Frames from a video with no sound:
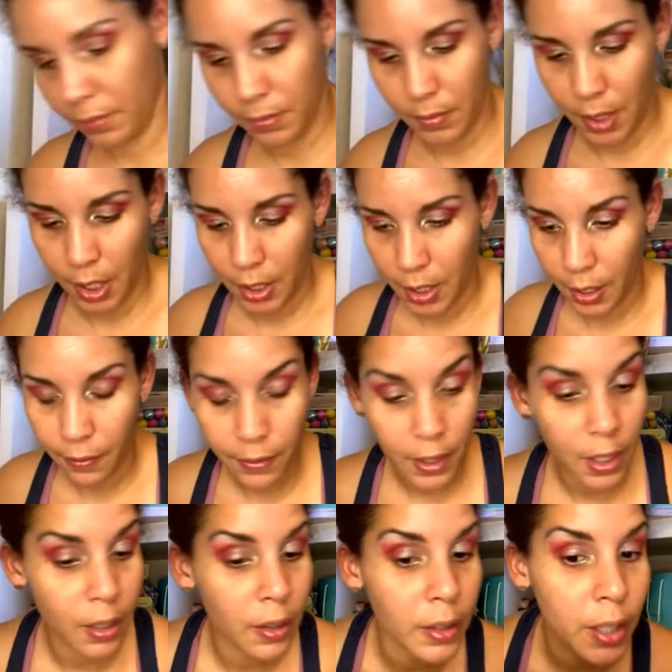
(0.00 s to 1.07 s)
I
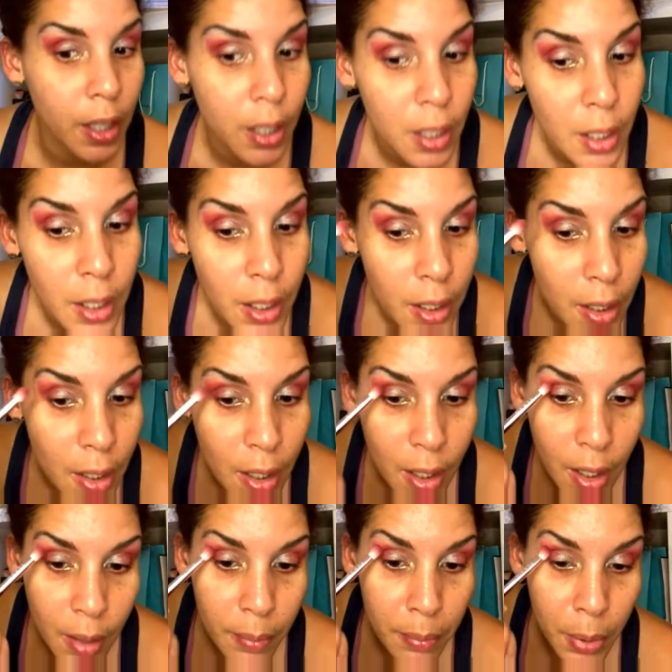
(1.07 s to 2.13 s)
definitely can
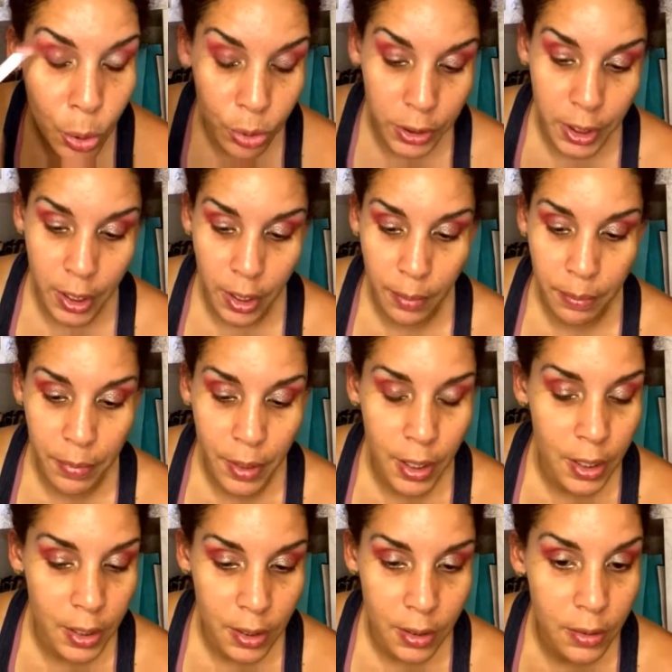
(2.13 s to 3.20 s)
bolden up this
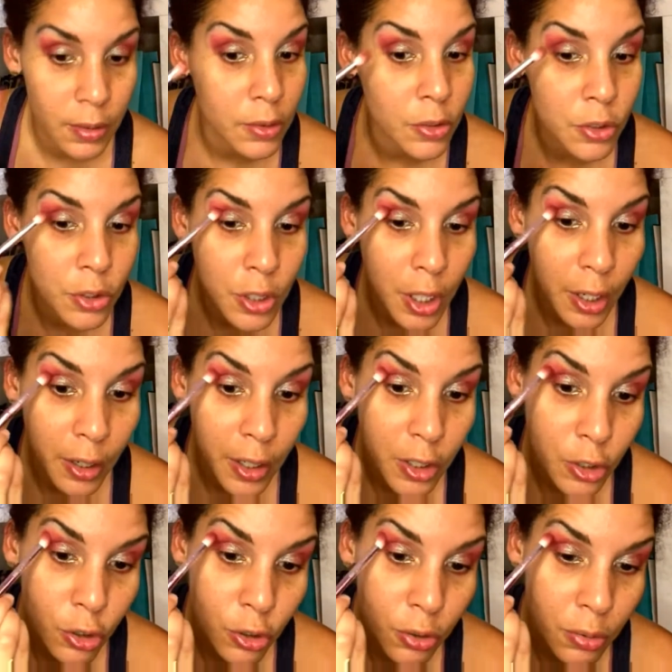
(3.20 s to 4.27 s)
Cherry's
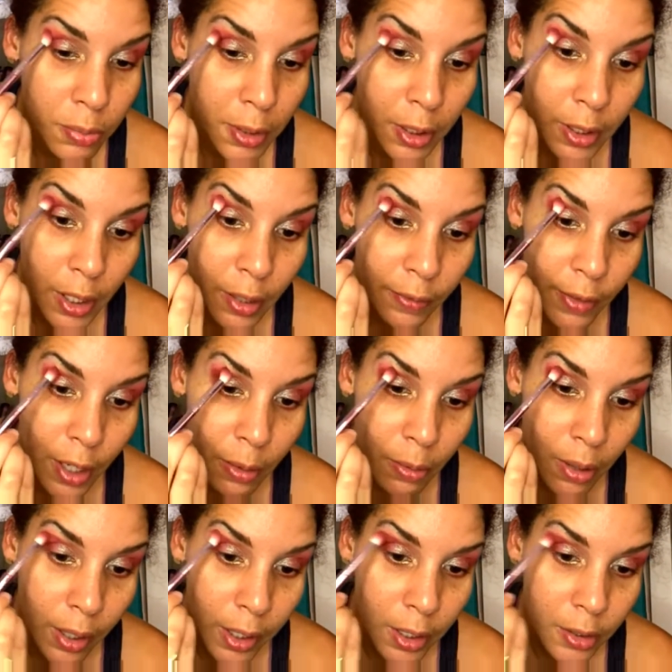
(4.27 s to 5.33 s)
Jubilee if I
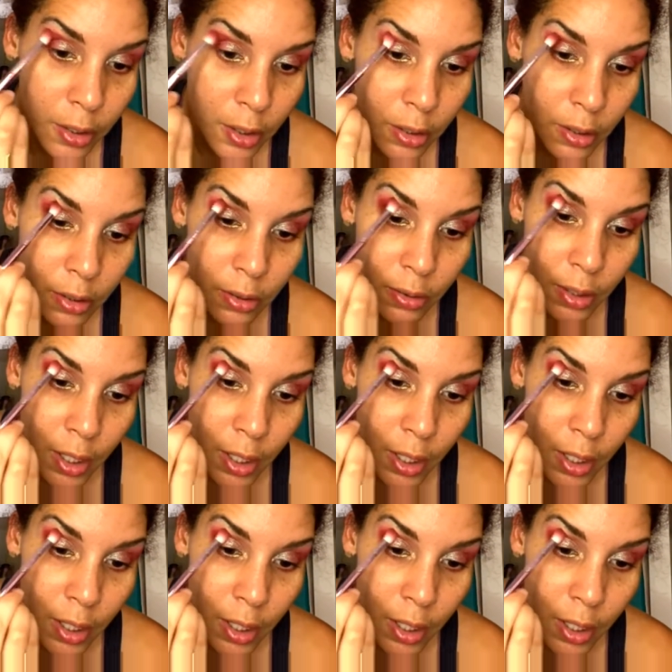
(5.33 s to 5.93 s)
wanted to.